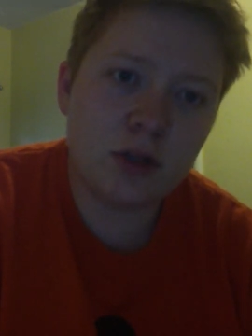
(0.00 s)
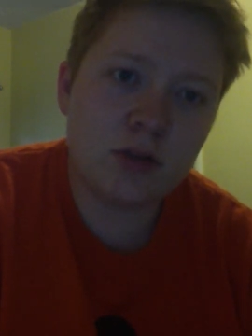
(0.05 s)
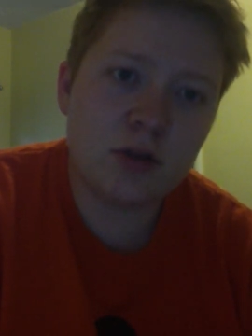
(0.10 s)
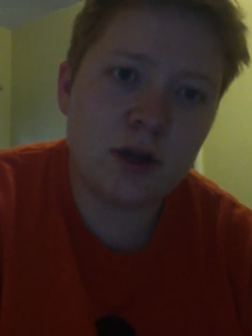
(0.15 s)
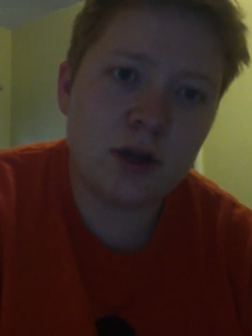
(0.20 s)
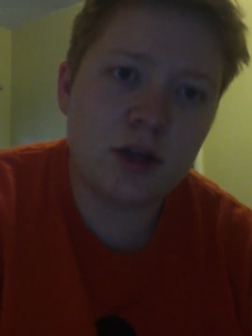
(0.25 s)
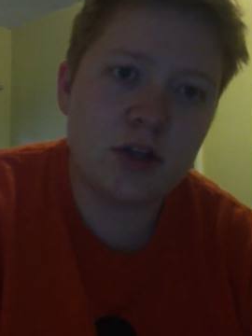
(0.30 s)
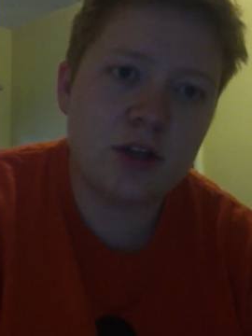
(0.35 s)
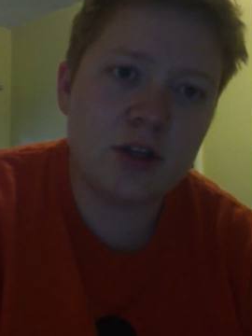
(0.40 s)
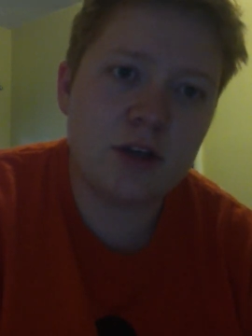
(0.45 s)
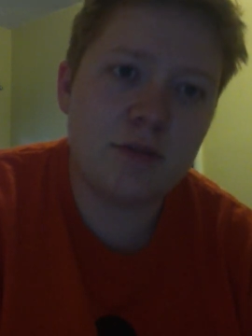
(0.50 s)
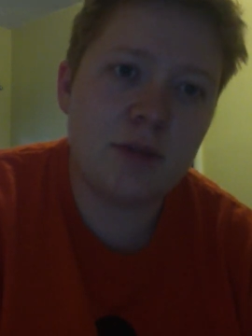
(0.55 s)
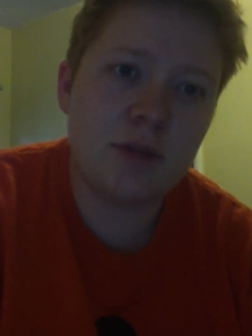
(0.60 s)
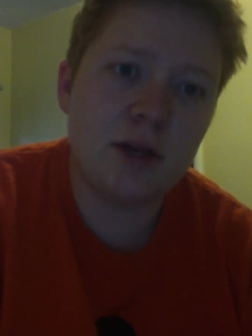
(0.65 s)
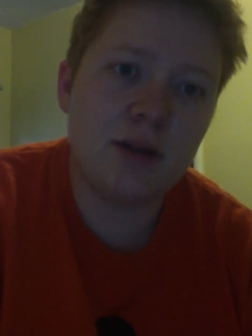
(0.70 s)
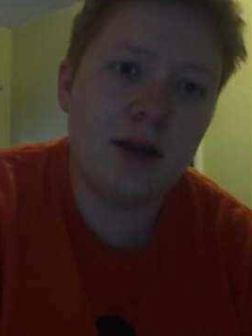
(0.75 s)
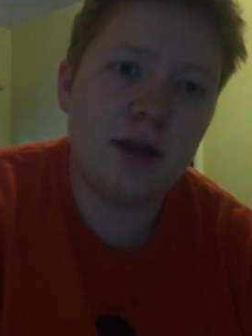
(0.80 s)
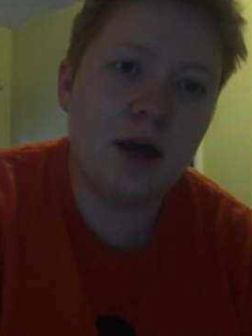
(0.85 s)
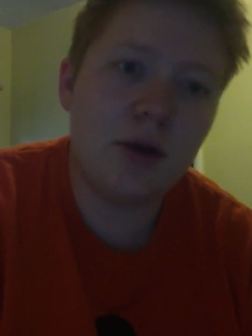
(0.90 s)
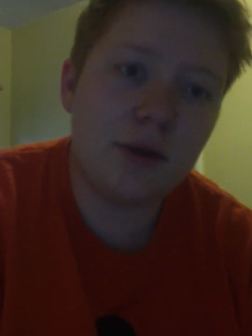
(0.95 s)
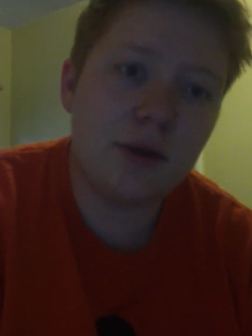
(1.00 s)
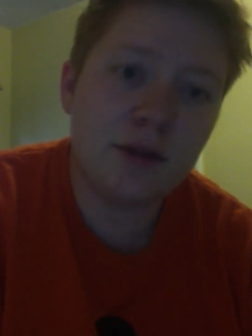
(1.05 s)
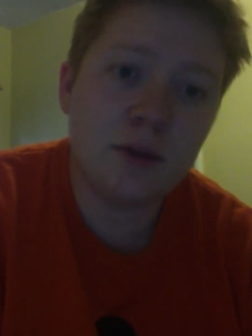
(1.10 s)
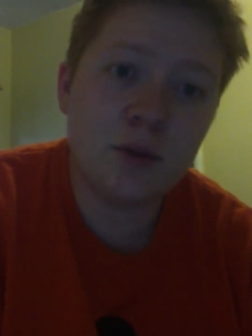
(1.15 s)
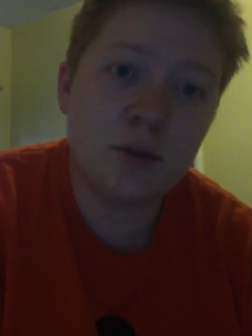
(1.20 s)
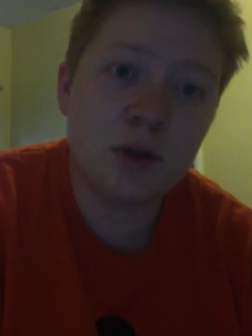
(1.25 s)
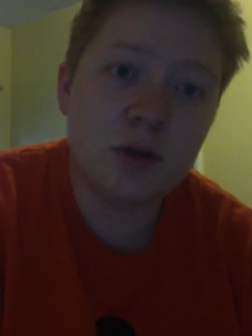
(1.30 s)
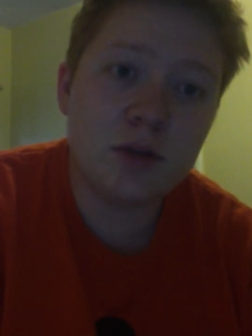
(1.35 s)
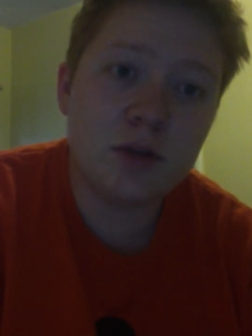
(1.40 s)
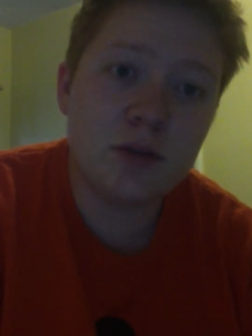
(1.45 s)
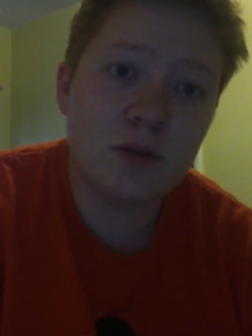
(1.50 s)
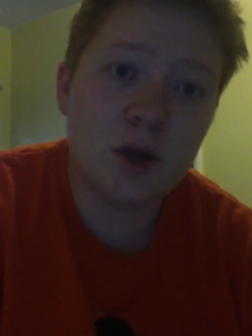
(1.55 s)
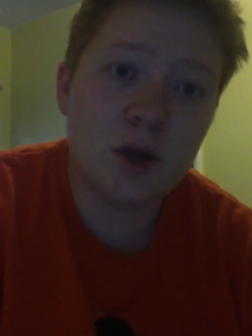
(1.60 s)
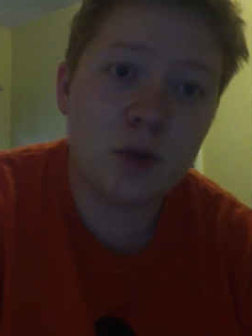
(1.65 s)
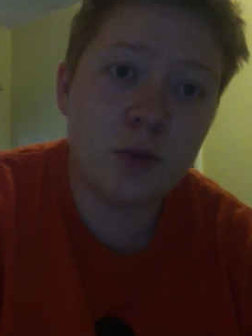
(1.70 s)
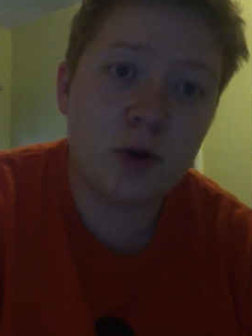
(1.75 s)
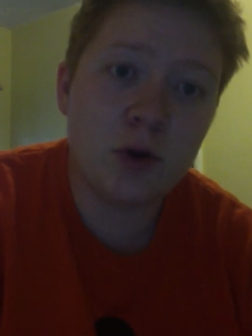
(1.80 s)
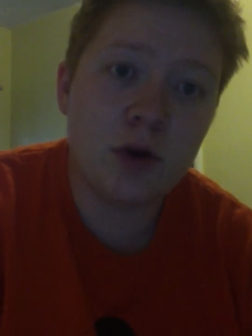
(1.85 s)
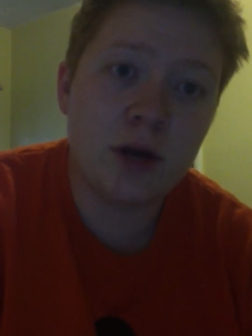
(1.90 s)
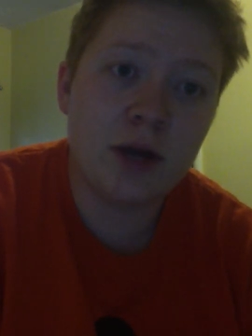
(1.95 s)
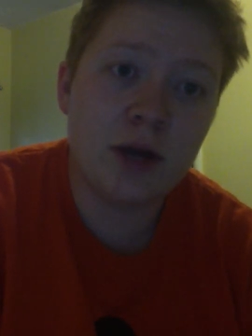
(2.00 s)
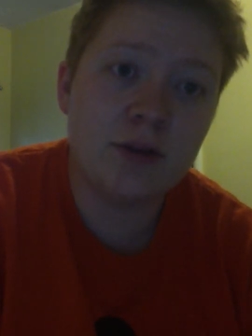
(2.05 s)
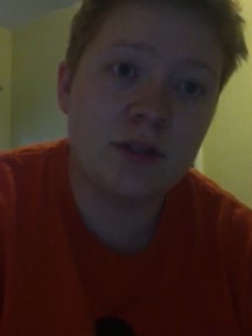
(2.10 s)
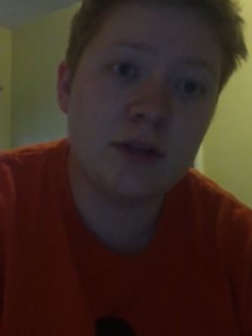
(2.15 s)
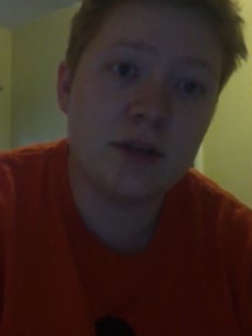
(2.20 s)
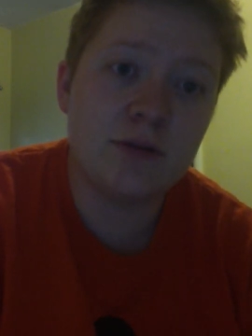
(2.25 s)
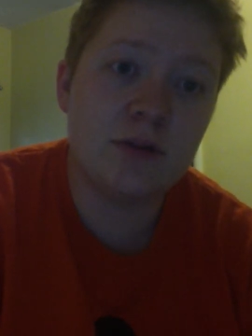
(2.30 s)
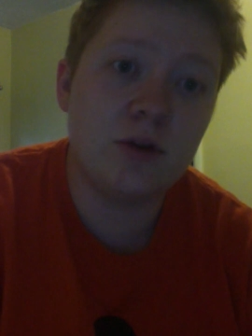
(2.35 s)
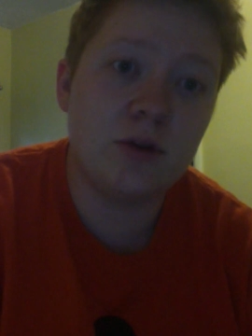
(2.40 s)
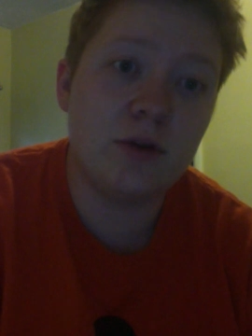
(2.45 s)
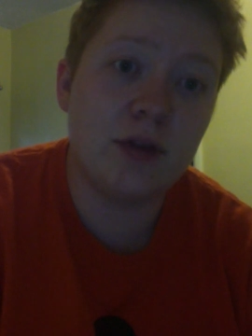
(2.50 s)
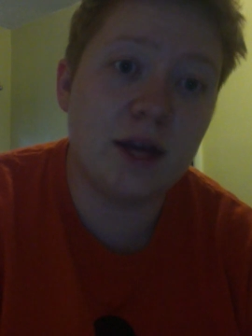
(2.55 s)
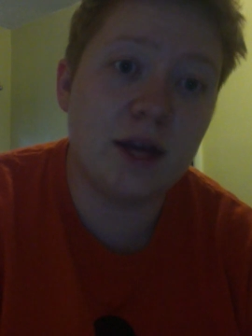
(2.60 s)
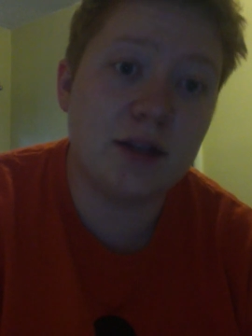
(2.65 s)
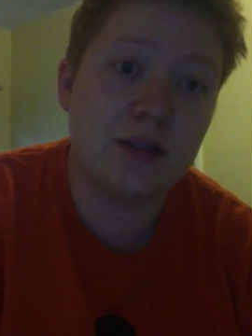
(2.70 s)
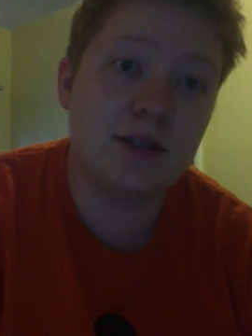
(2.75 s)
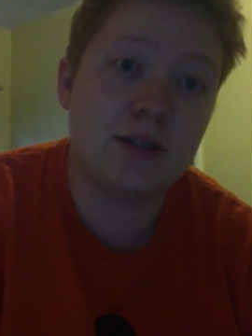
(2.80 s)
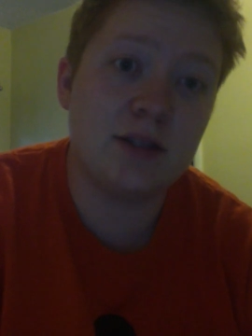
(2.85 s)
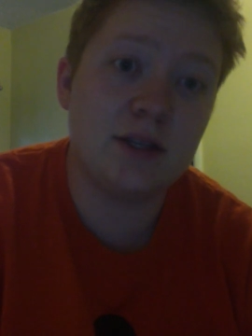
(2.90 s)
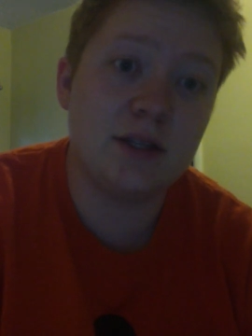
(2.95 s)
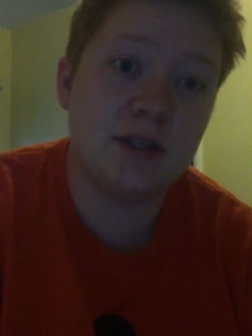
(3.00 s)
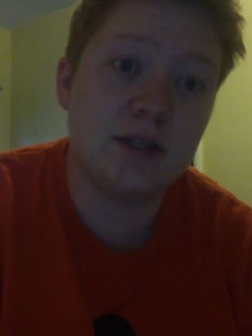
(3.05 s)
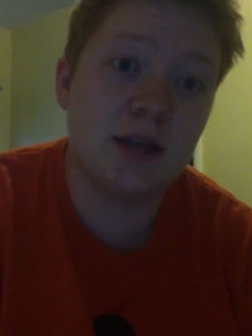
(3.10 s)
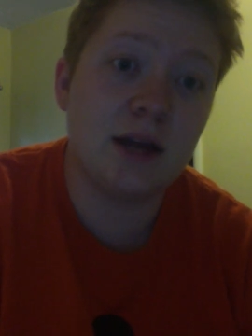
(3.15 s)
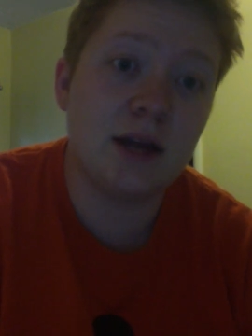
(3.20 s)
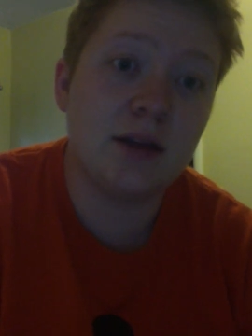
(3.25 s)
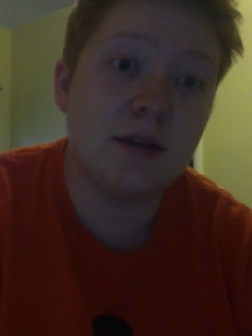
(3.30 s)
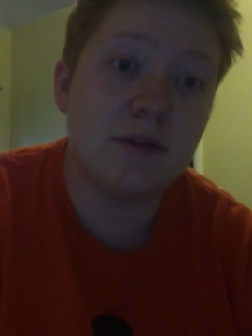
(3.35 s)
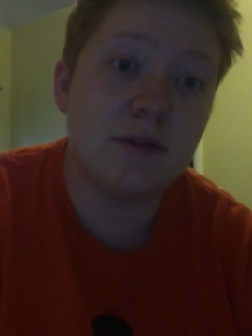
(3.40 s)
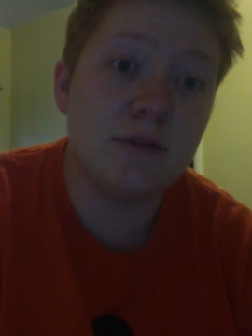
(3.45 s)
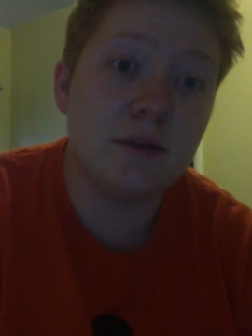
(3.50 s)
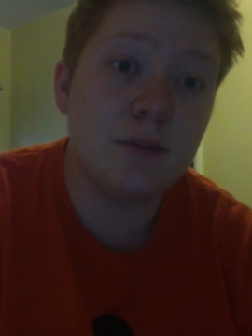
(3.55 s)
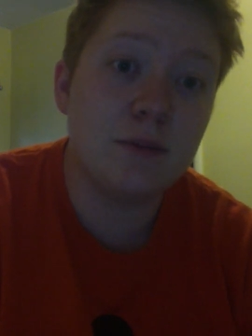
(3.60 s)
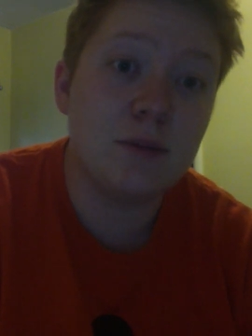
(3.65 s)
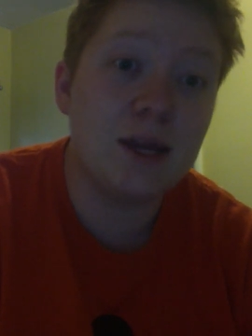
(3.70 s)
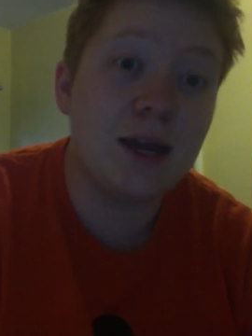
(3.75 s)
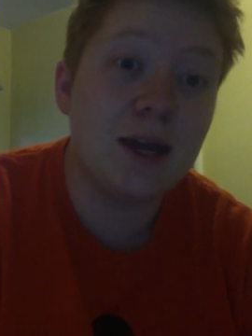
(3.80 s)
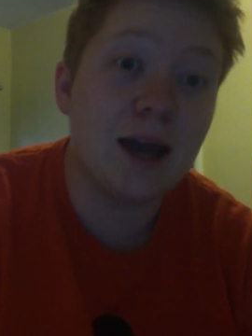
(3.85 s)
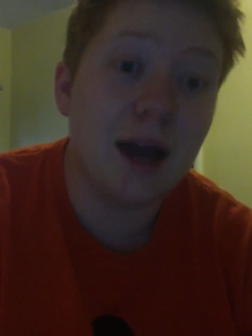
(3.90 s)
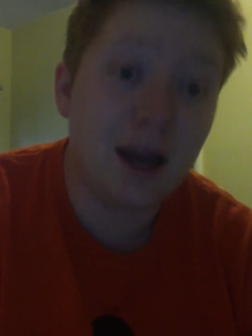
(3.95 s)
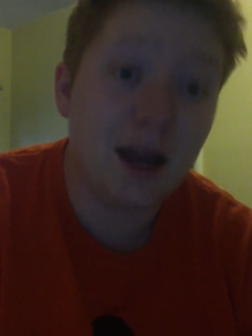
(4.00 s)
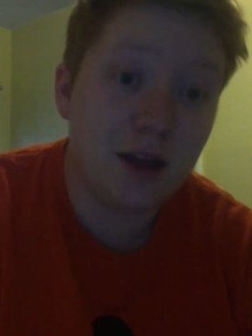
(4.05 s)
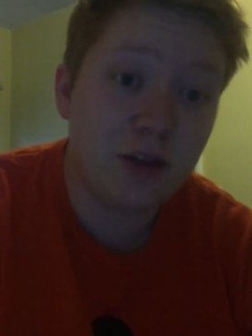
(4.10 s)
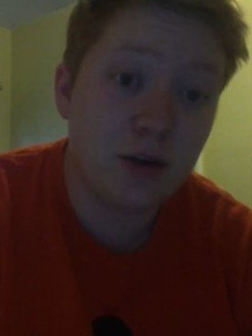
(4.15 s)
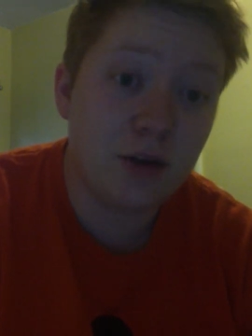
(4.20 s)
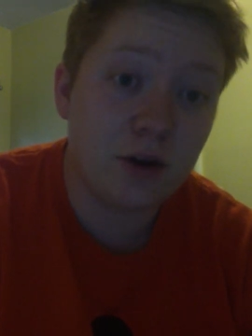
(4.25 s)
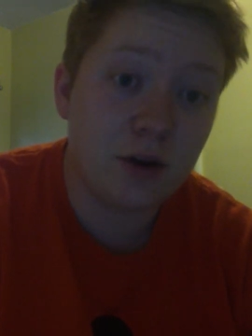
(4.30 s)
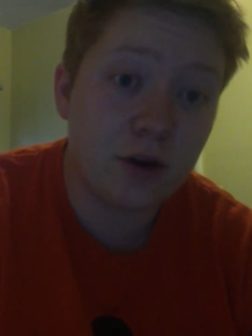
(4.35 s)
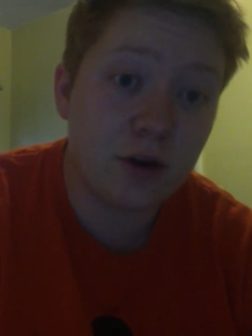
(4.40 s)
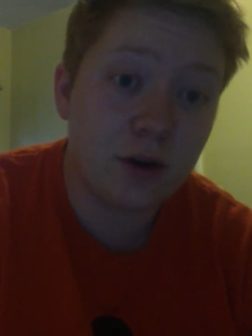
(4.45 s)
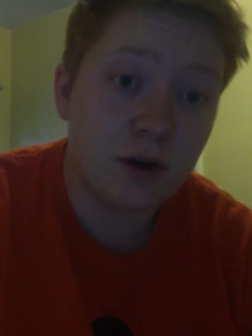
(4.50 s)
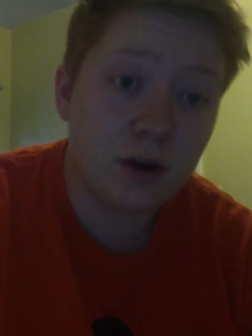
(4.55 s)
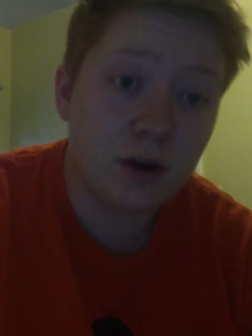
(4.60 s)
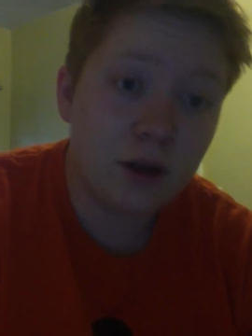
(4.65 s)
so I just have been allowing them to use male pronouns, even though that doesn't exactly fit me either.